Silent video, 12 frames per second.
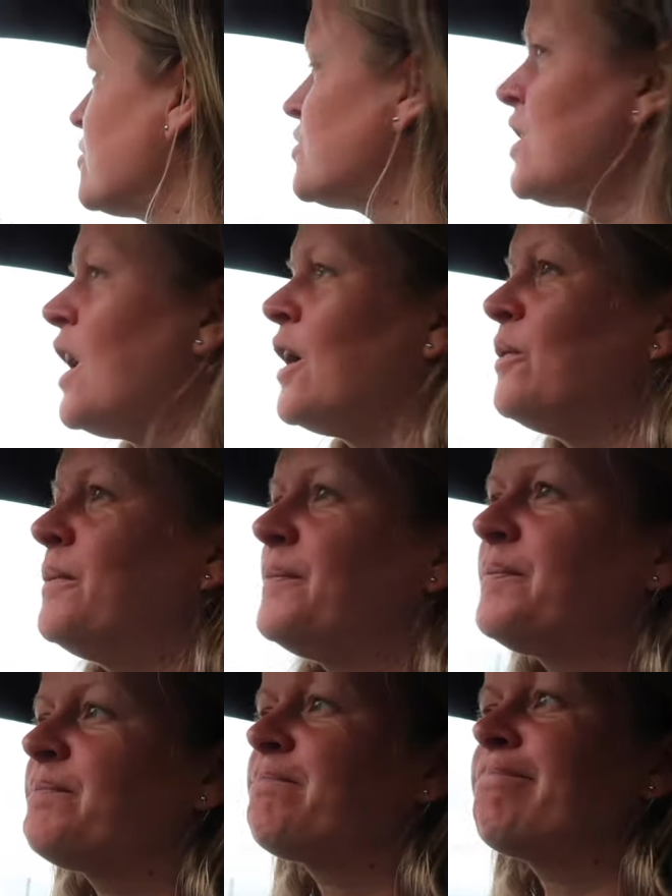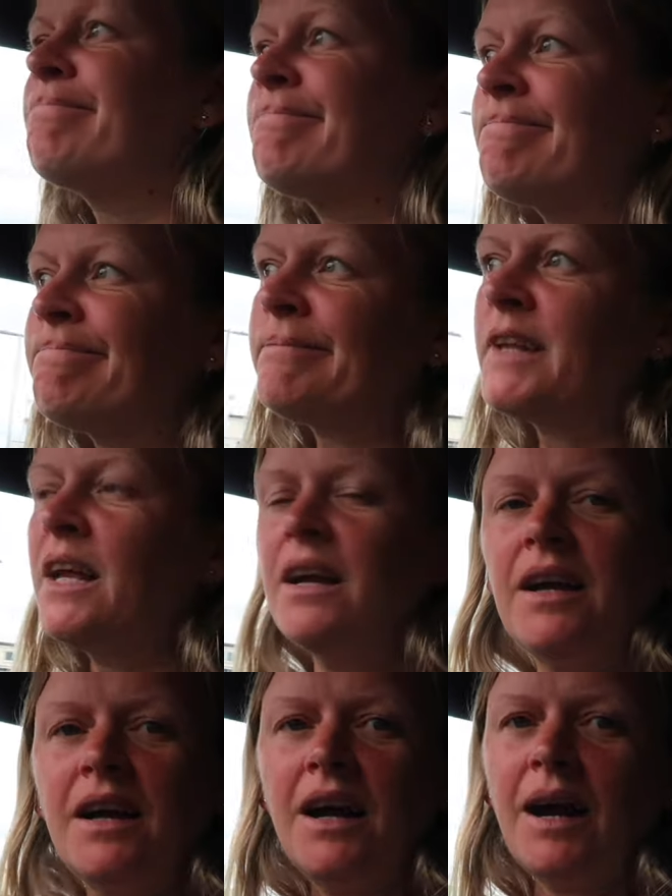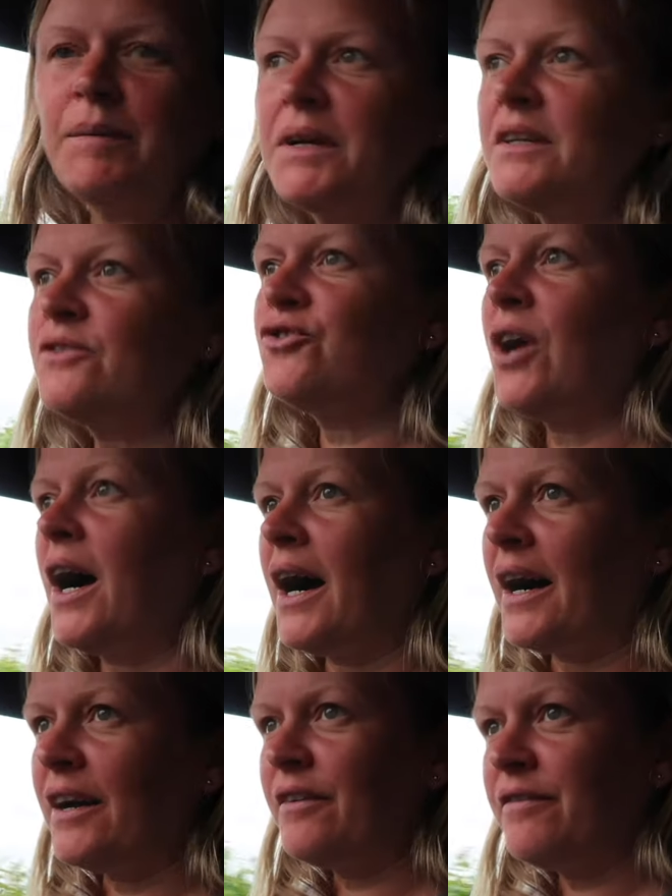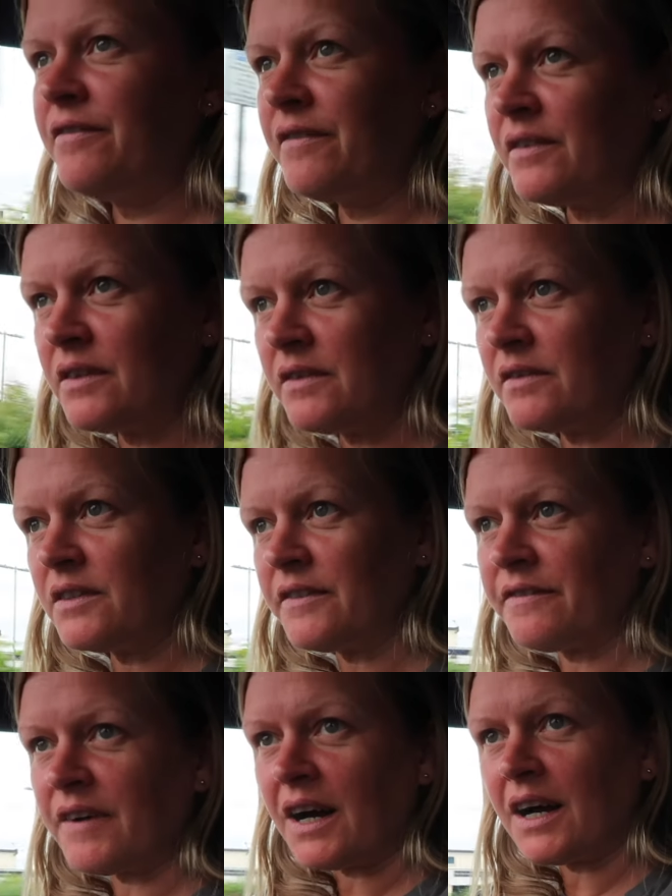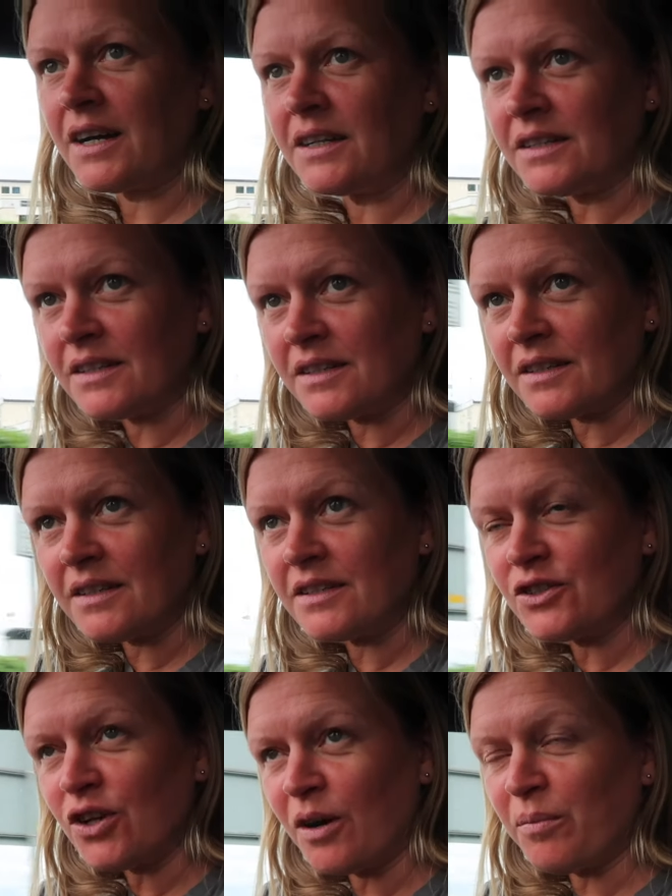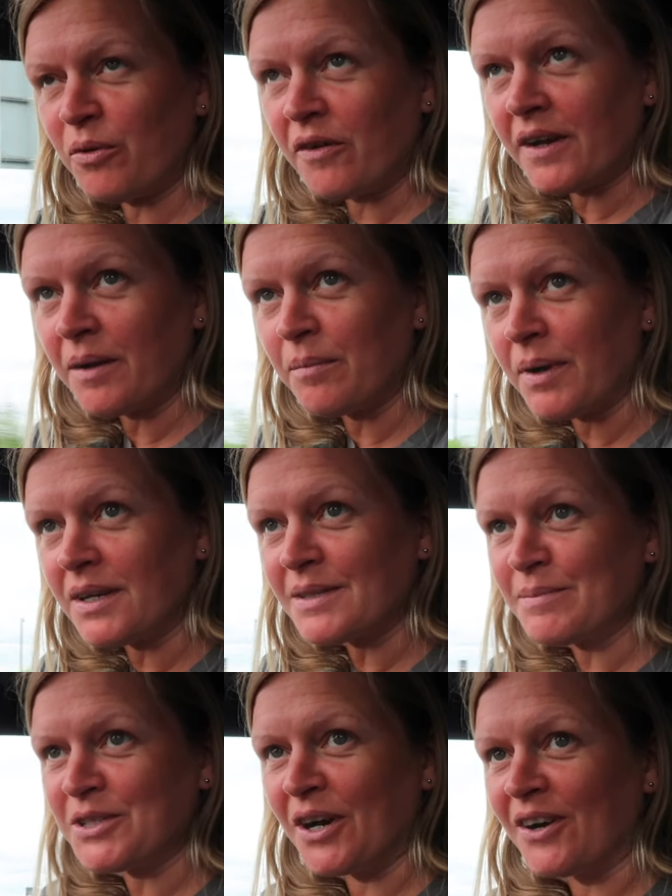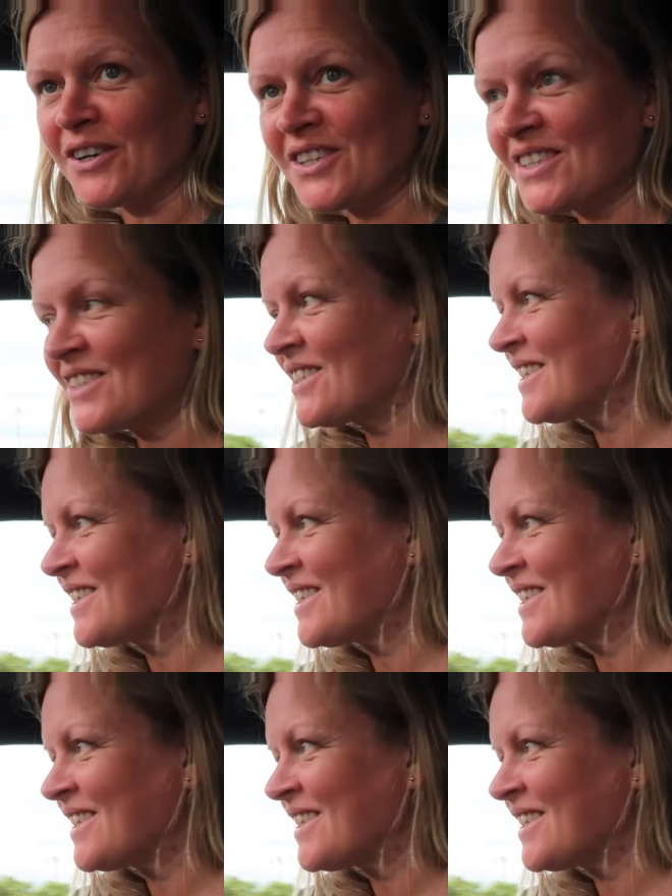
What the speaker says: So, I'm gonna drive to find a shop where I can buy some socks.